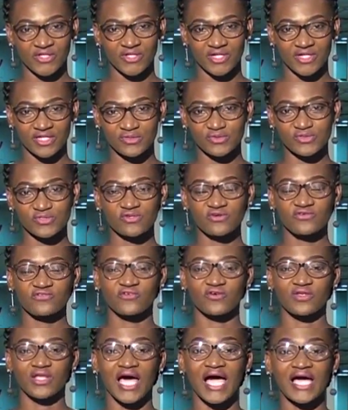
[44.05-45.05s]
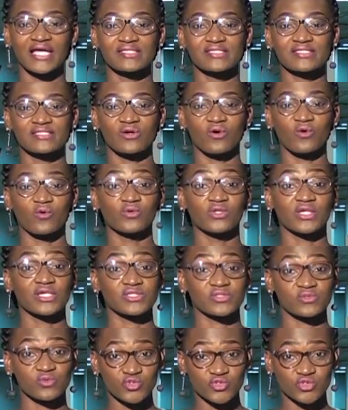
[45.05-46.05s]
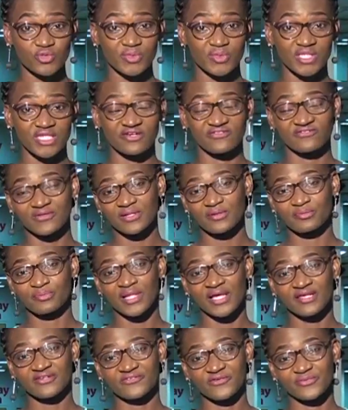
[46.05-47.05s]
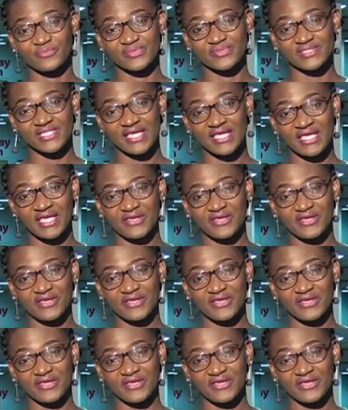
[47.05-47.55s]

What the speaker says: You can also follow us on our social media platforms.